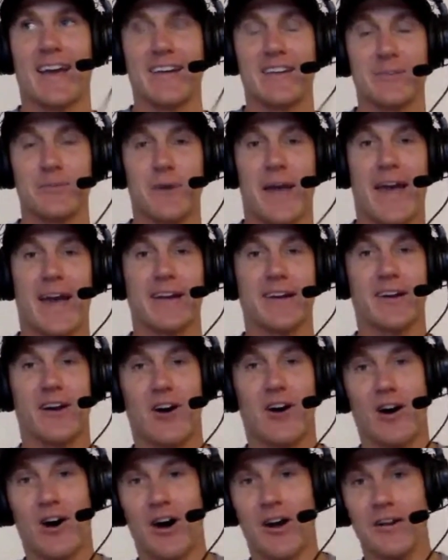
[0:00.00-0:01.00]
you added
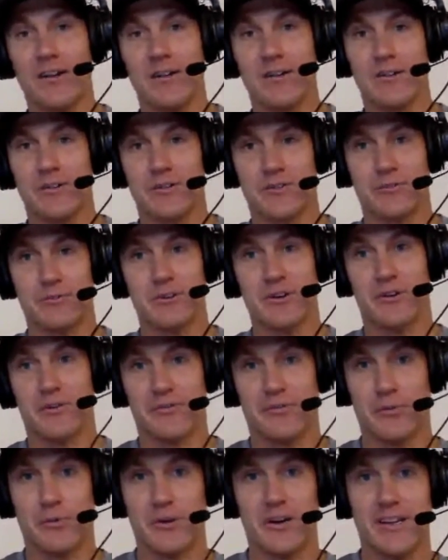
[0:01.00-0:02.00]
on 3 or
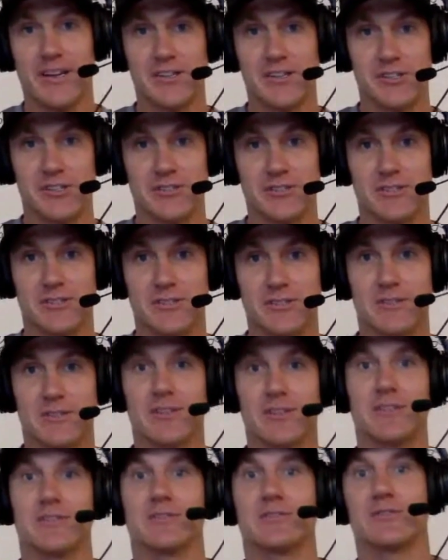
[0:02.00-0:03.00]
4 inches
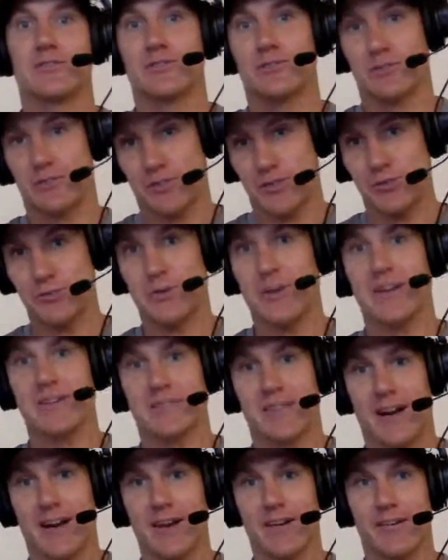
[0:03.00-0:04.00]
to
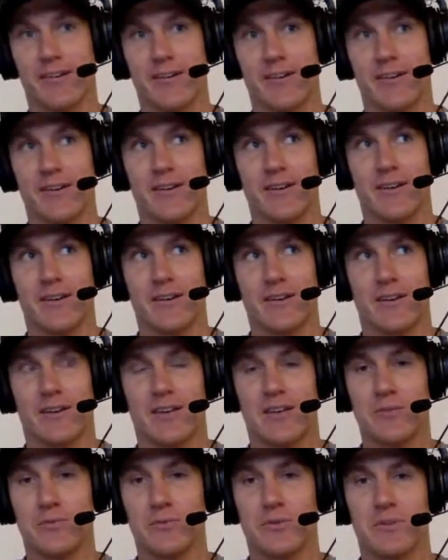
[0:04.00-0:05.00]
his height,
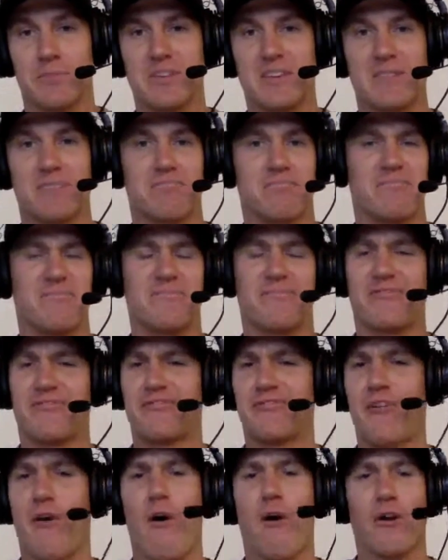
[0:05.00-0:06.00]
he would be
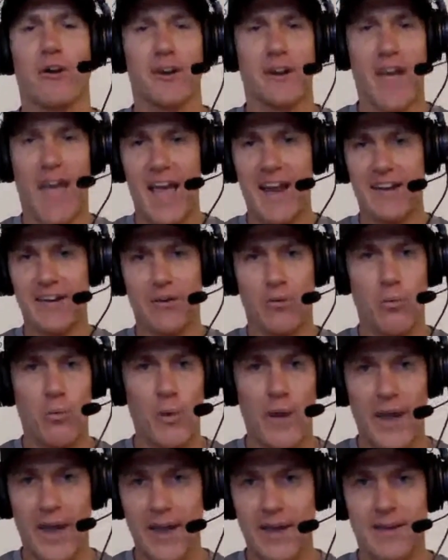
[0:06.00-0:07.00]
far and
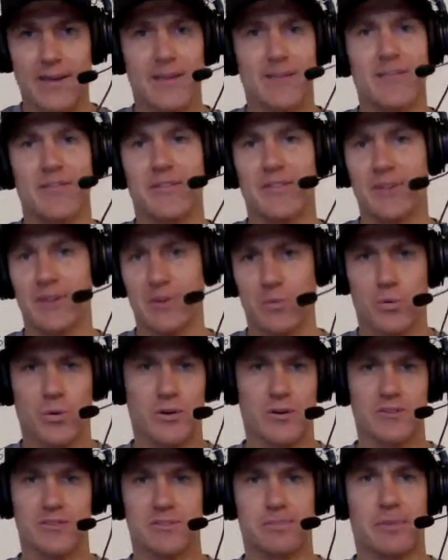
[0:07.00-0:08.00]
away the
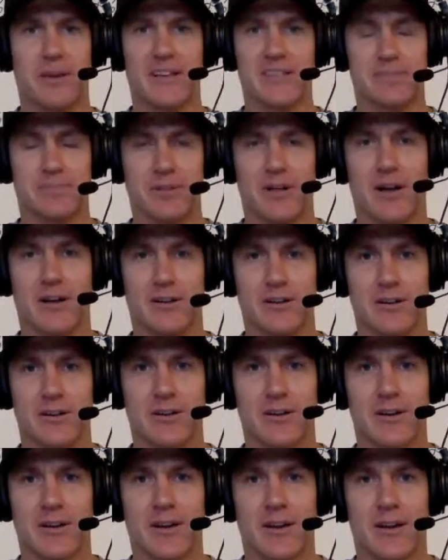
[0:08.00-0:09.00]
world's best blocker.